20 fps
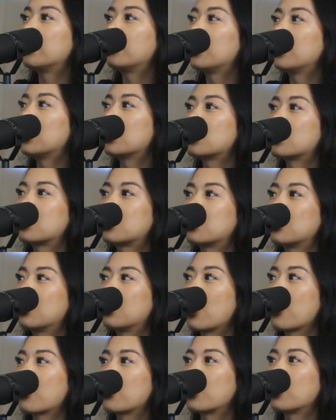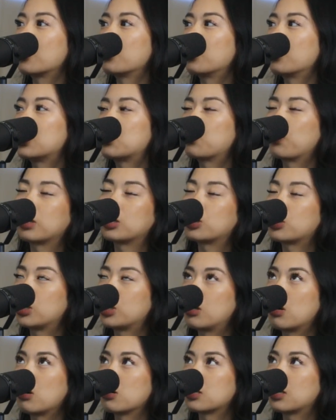finished another, it's
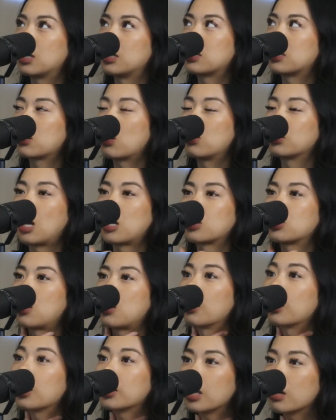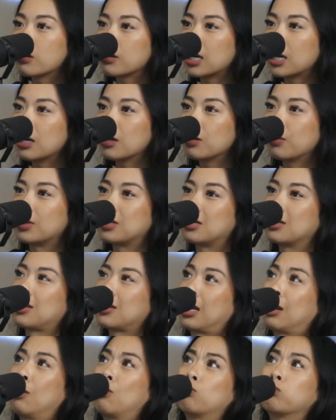called Ashtanga yoga, which is
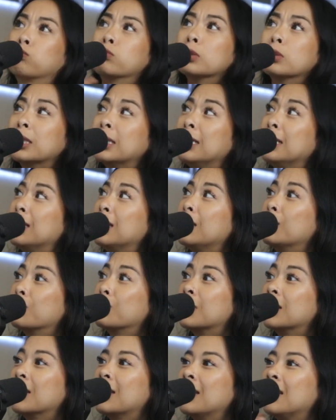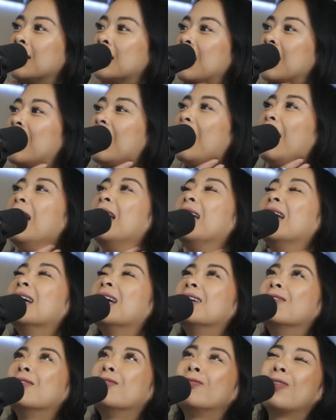like a really, really
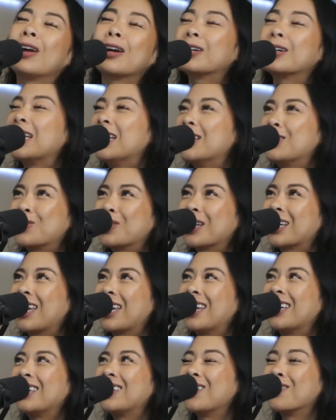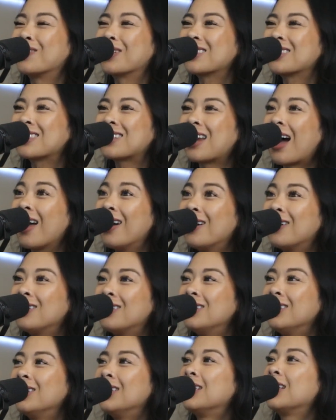very intricate yoga
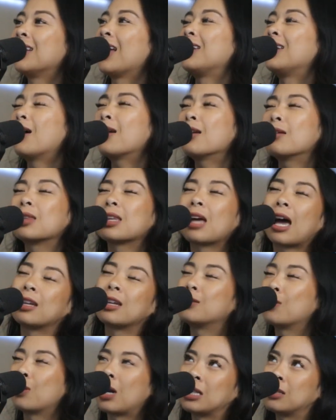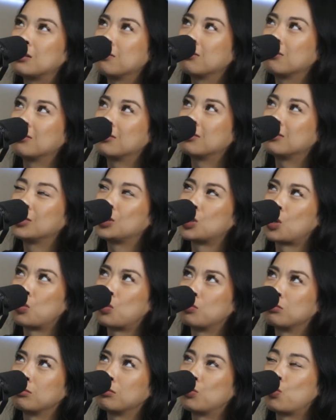style. I
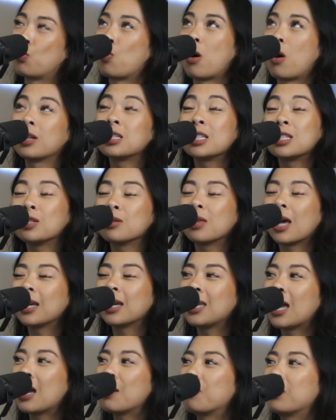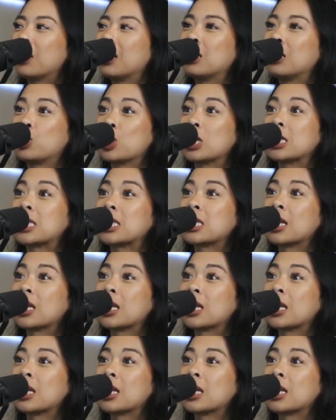don't want to do that yet, but it just